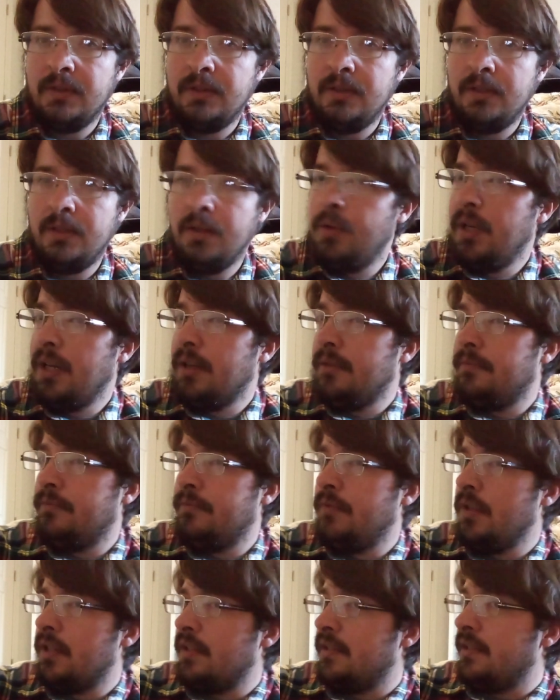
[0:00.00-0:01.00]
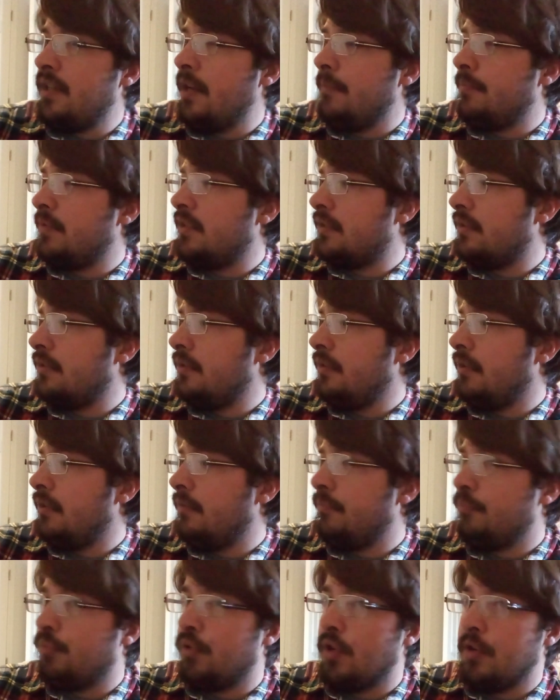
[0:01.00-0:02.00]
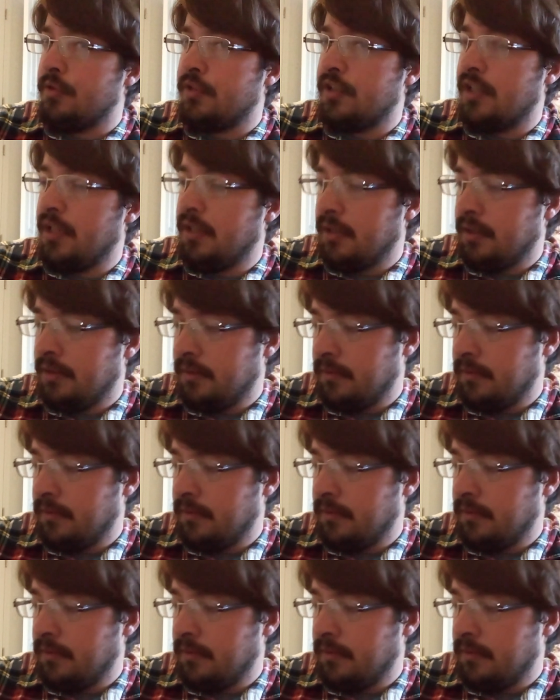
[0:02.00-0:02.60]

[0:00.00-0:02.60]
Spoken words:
do hear footsteps approaching.